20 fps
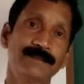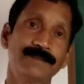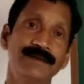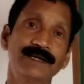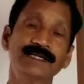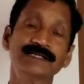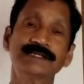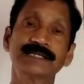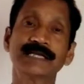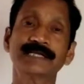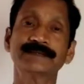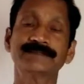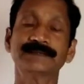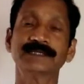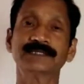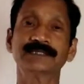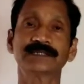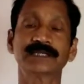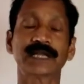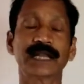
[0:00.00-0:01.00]
Franchise
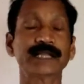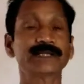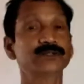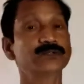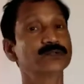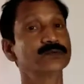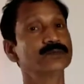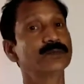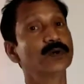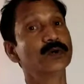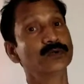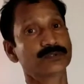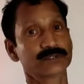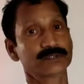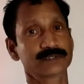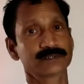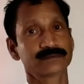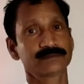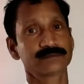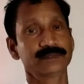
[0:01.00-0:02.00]
means right to
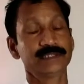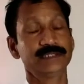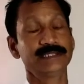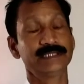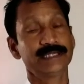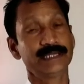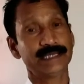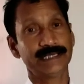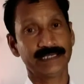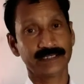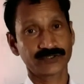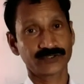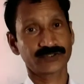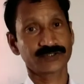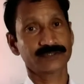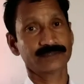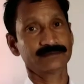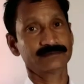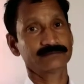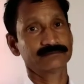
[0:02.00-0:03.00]
vote in the
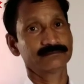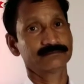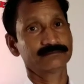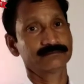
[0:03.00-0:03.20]
election.